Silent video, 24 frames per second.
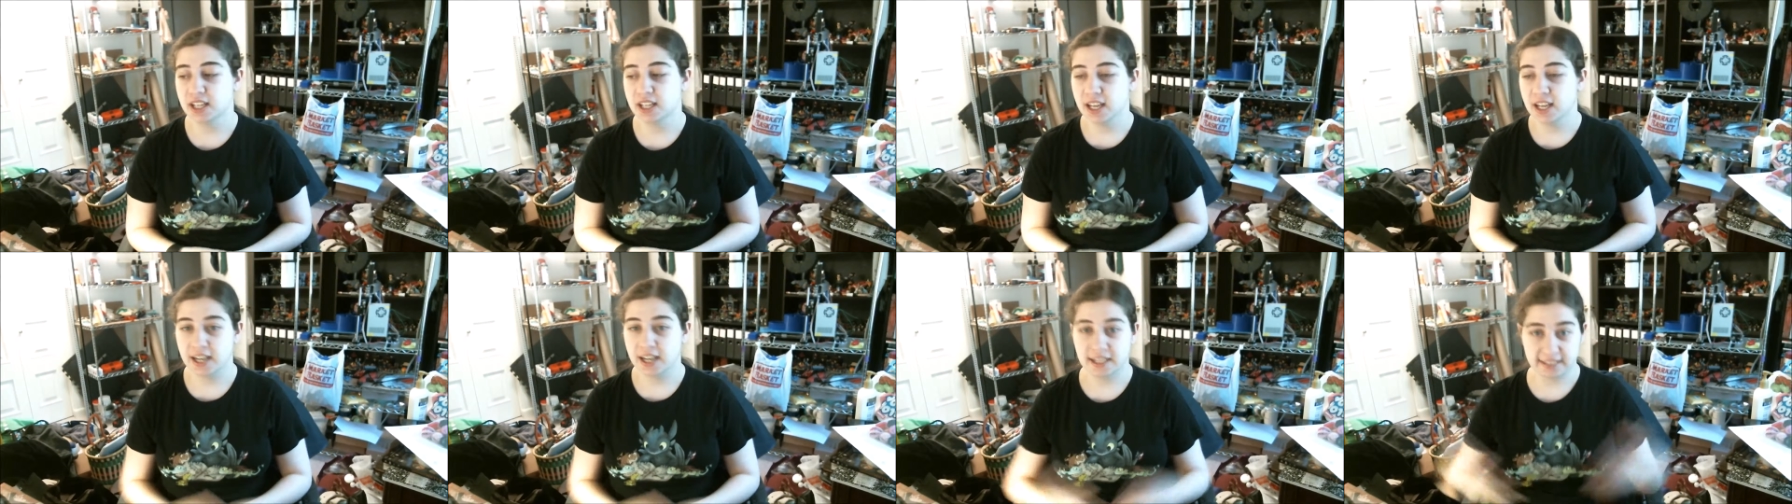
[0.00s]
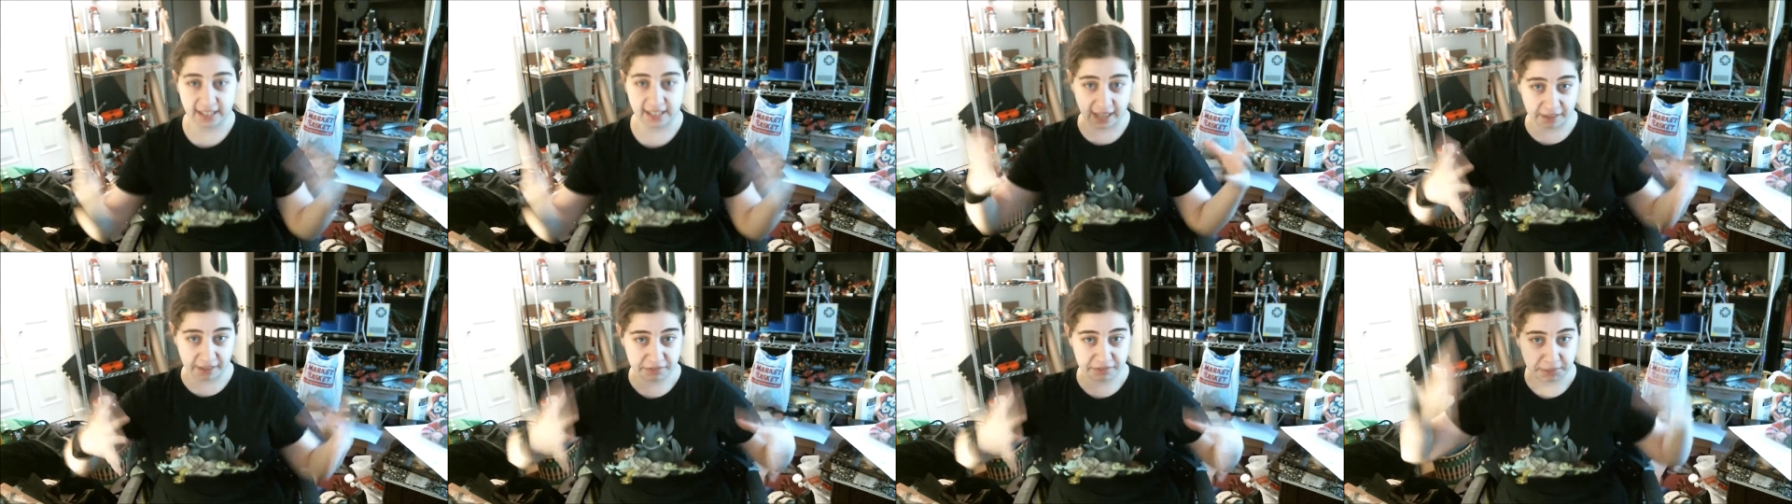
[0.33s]
Because
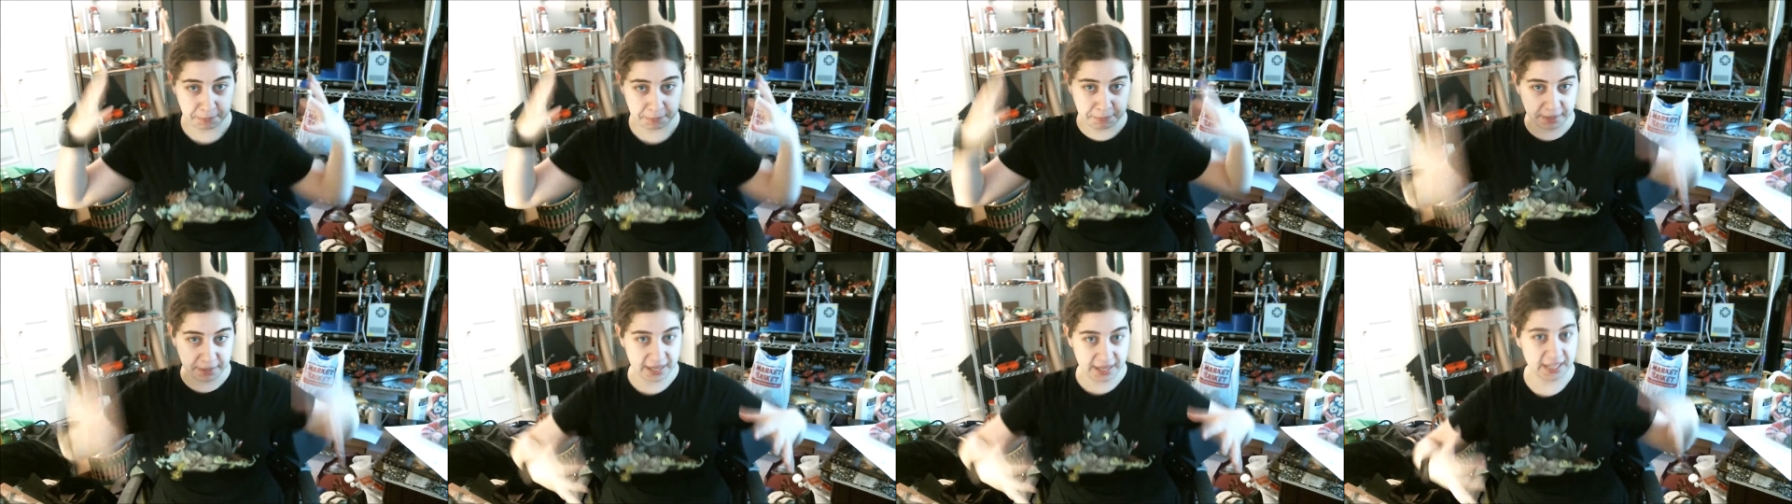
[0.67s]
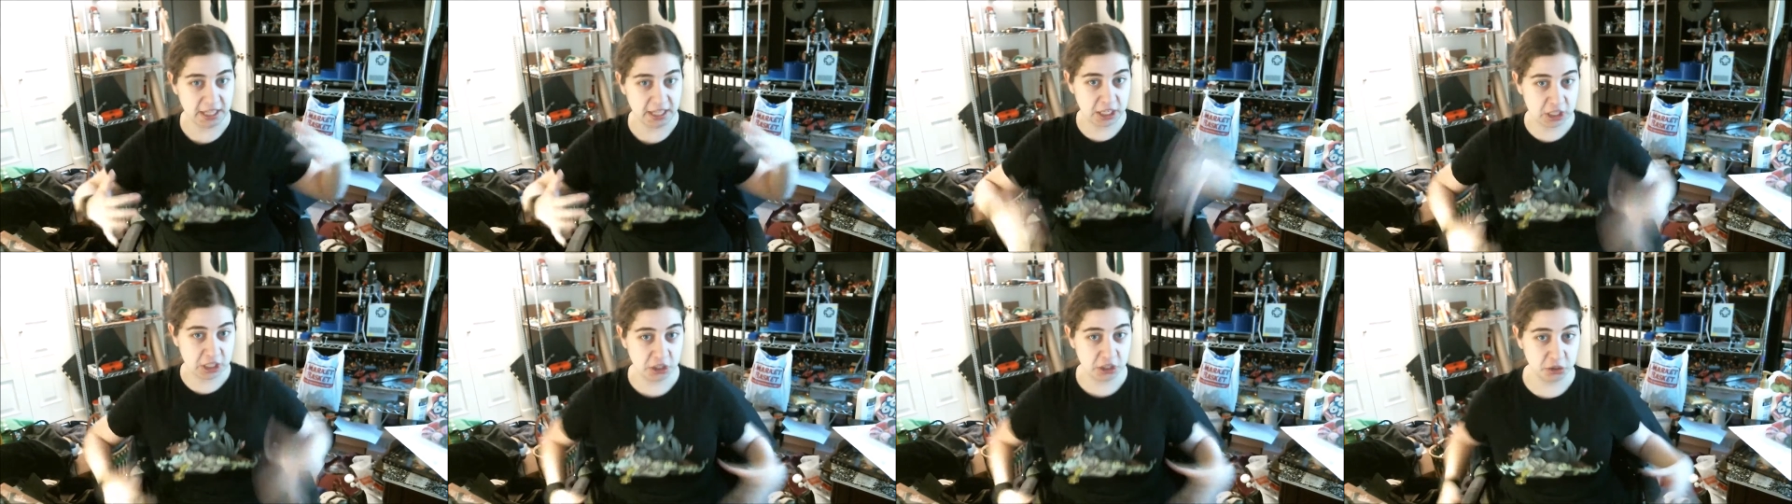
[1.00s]
I have the big,
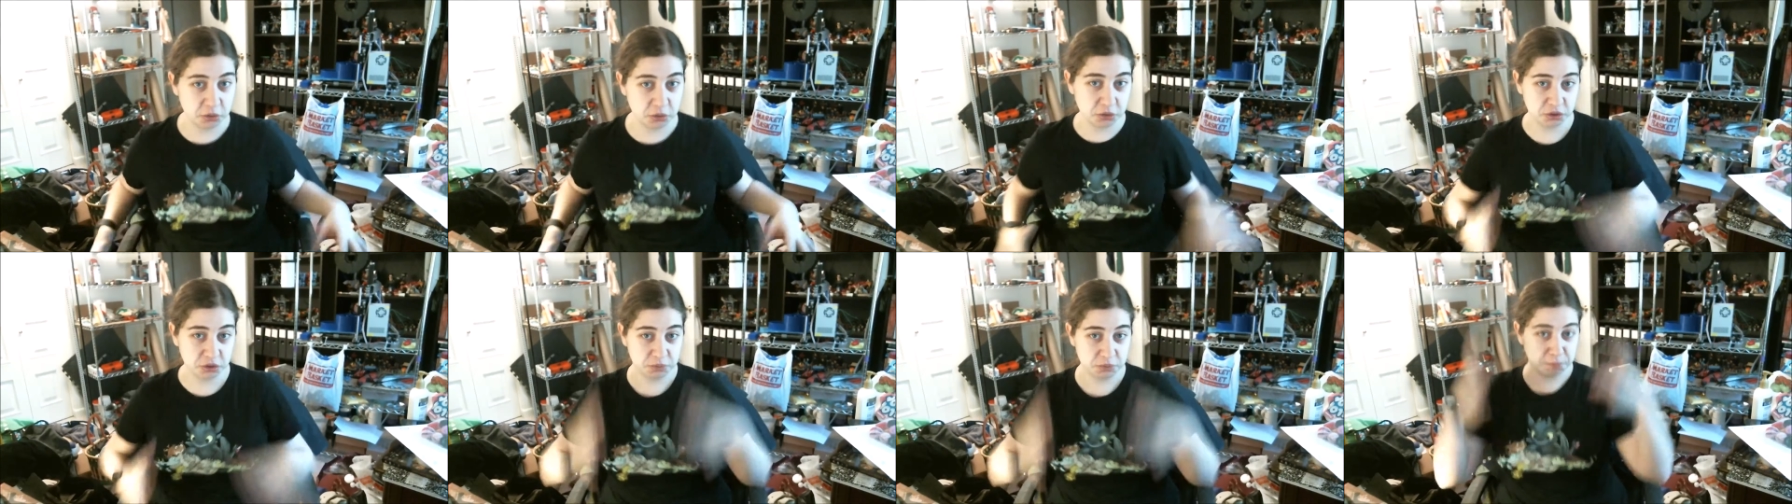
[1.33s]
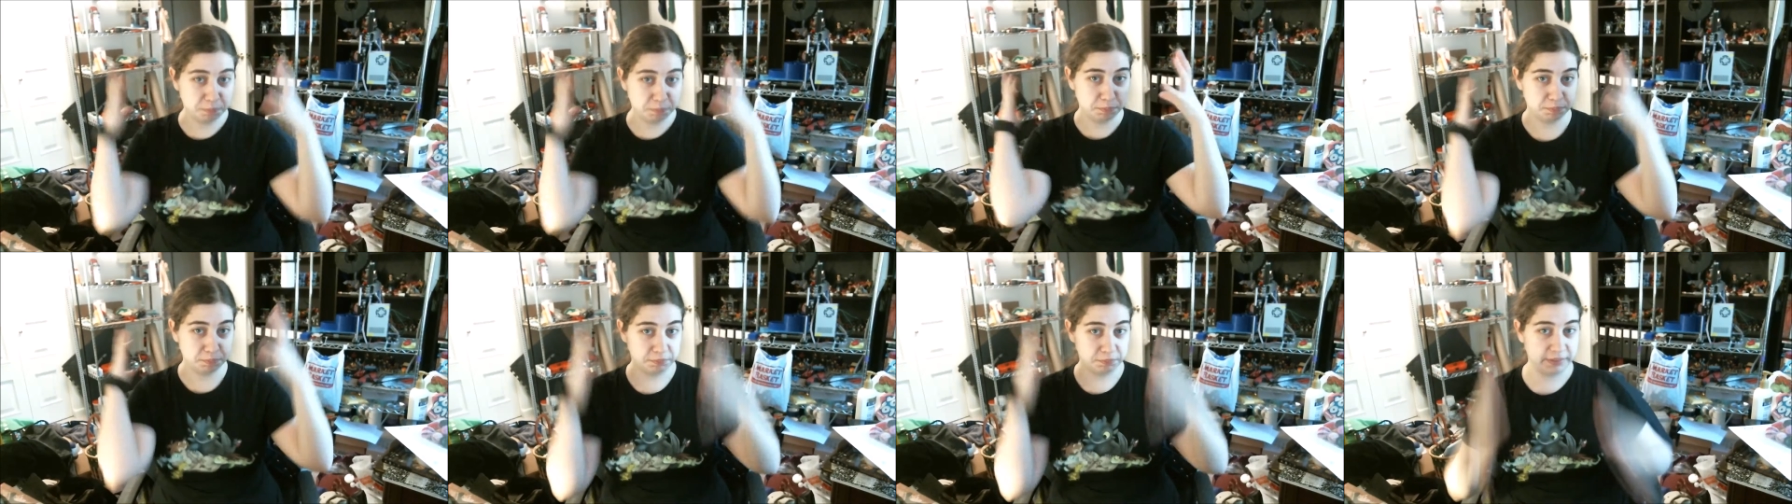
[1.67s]
huge
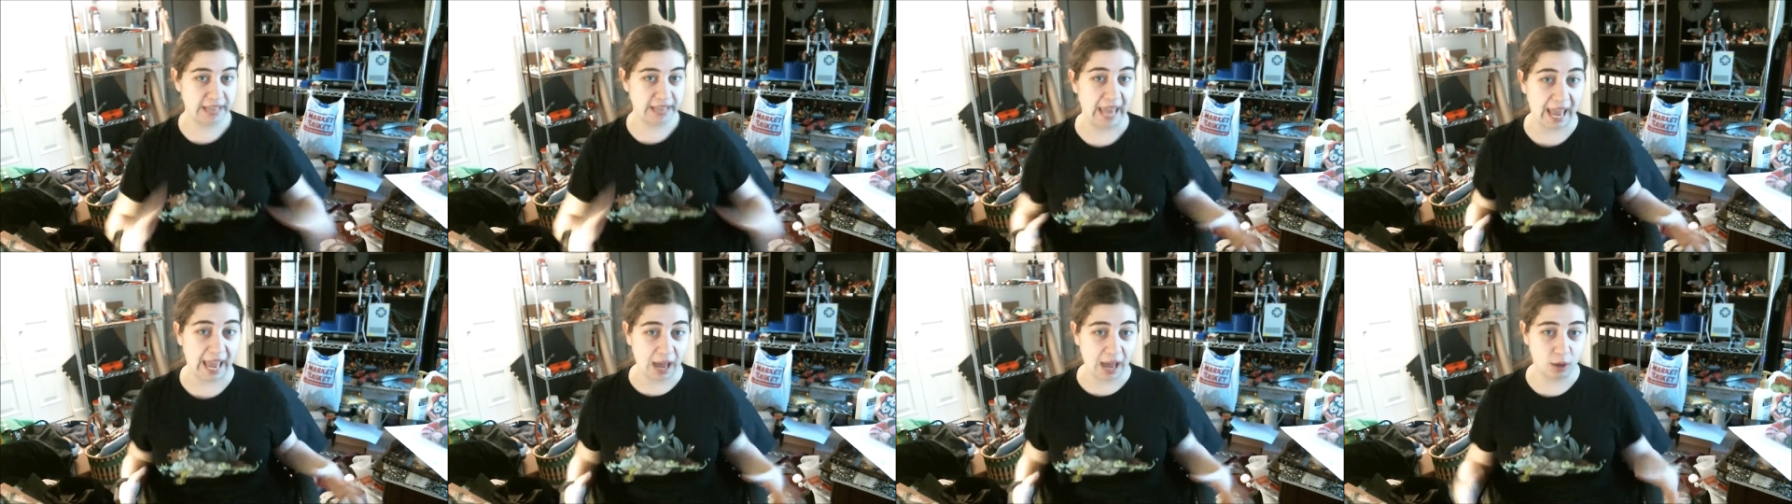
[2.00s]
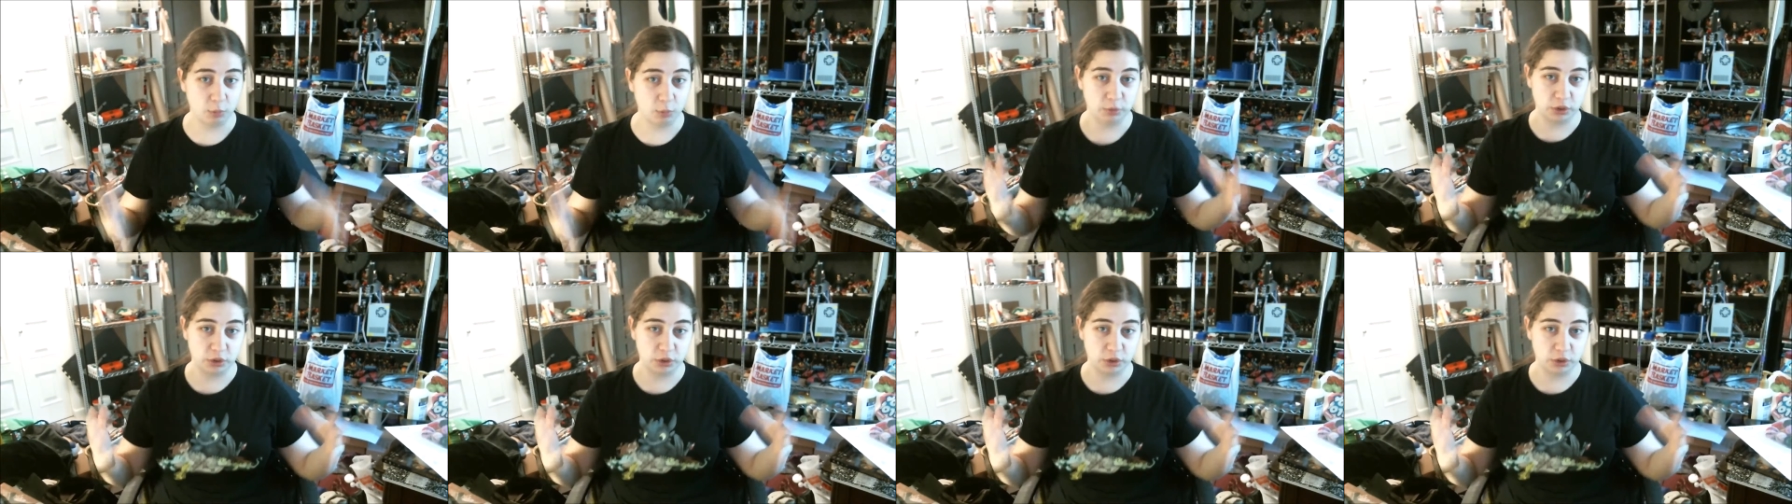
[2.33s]
gown